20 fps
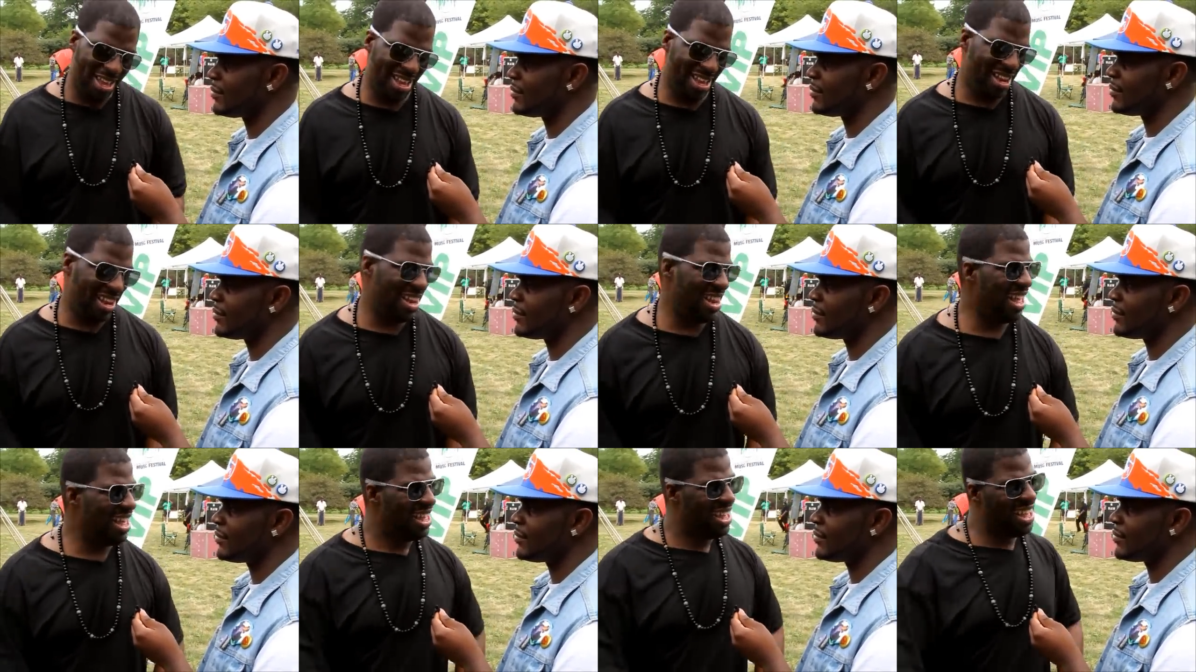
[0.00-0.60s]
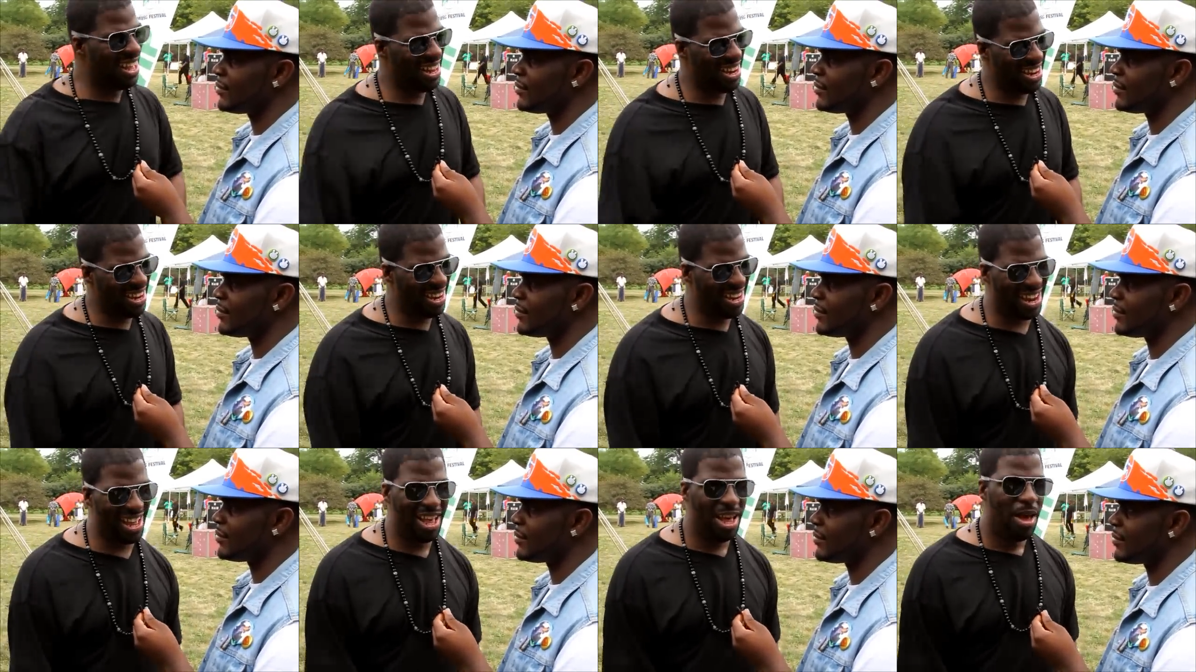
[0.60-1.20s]

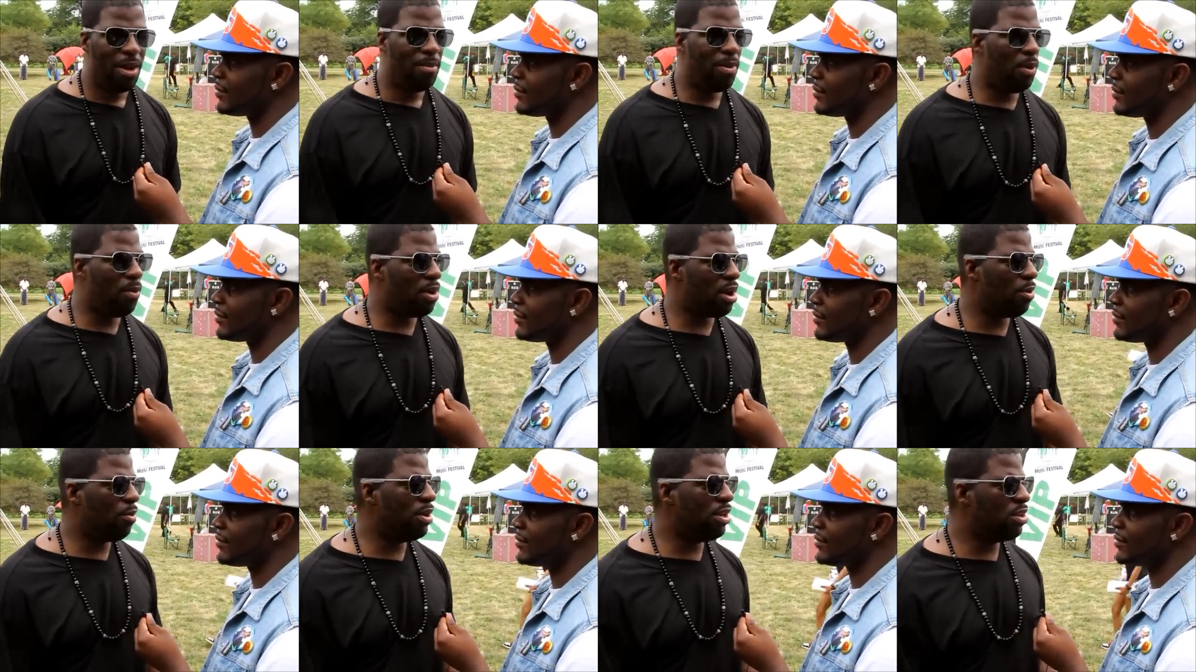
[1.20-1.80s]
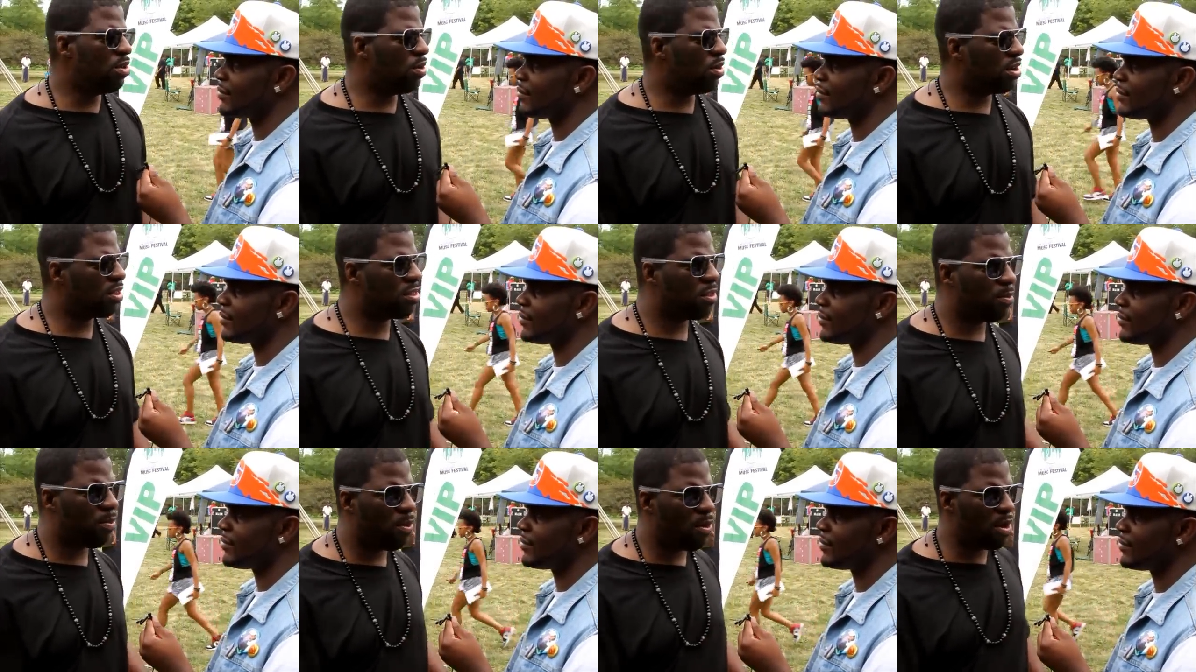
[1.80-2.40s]
Speaker 1: but what are we doing to
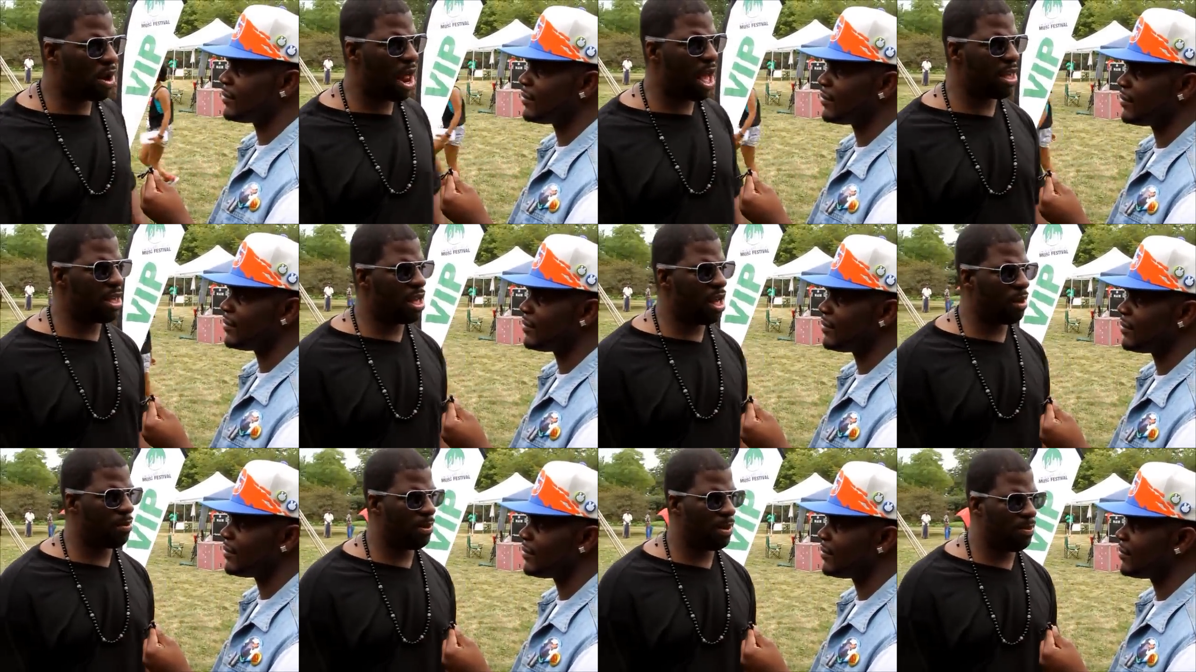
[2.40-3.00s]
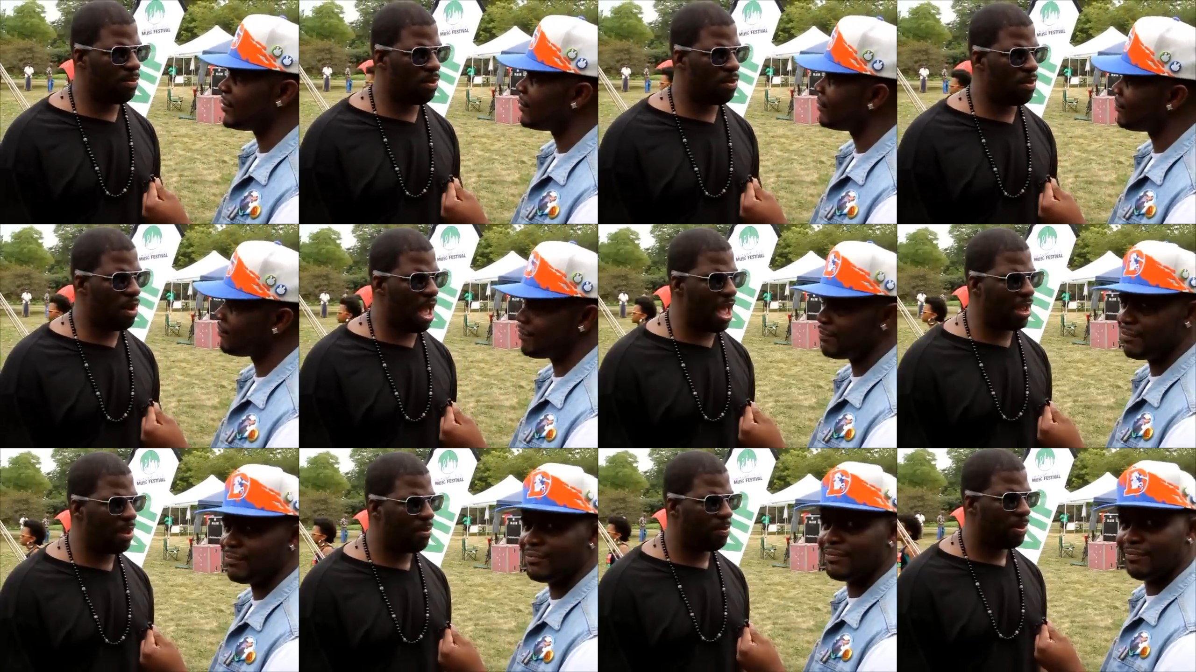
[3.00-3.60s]
support our young people,
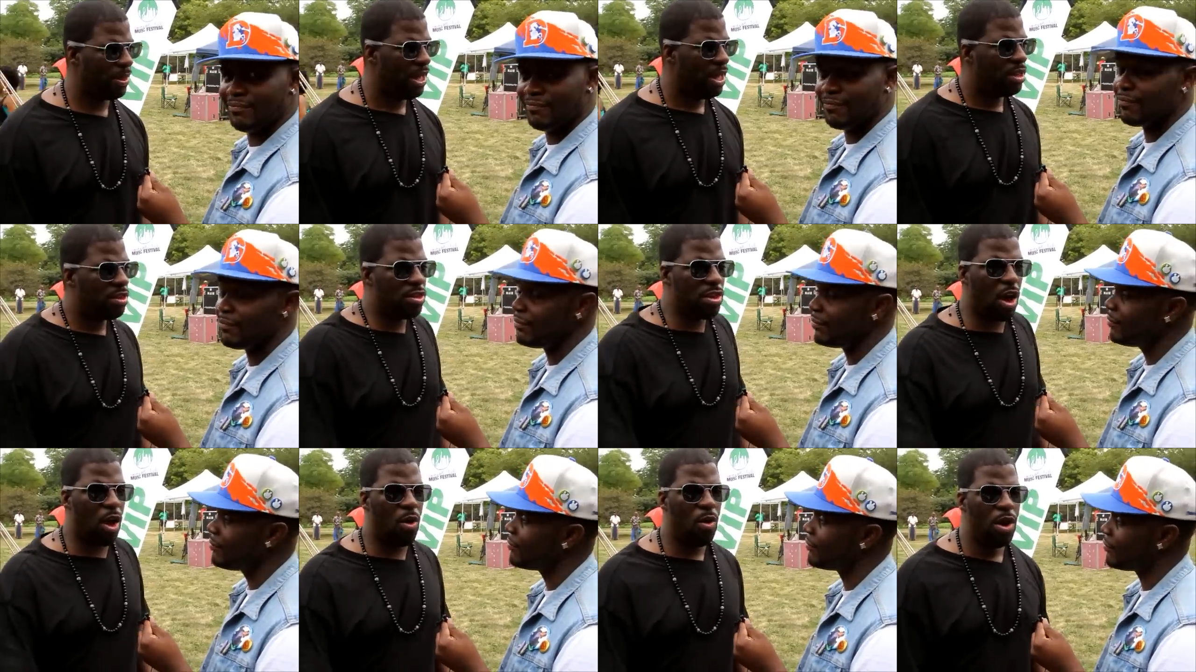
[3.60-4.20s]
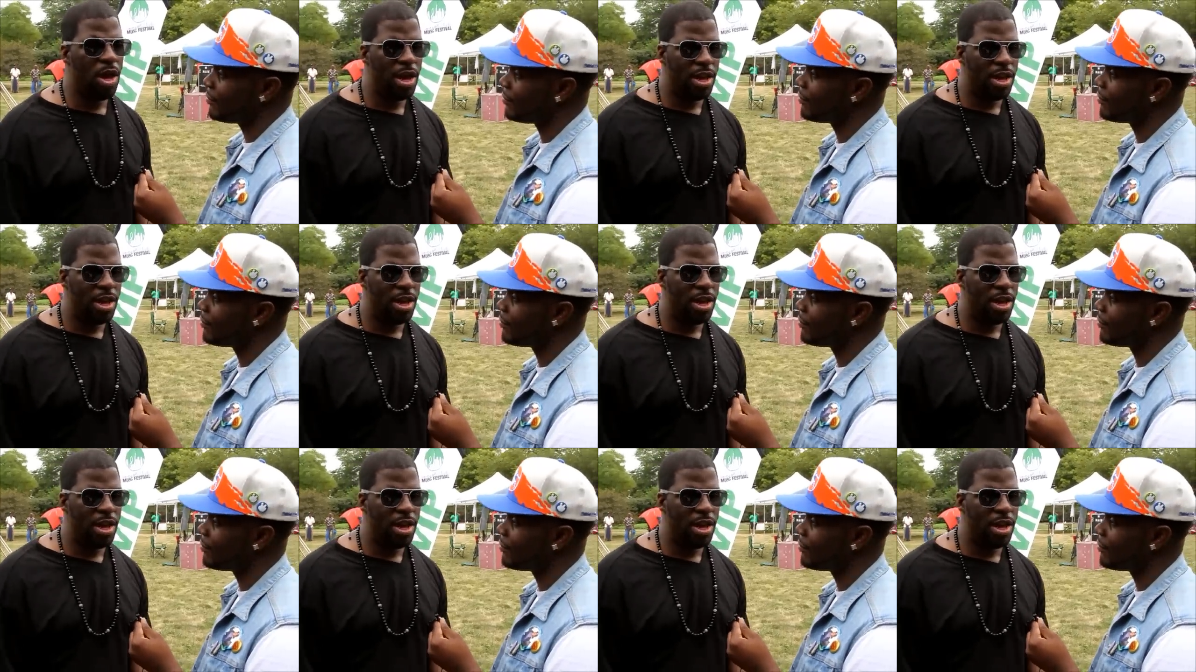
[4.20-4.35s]
right? So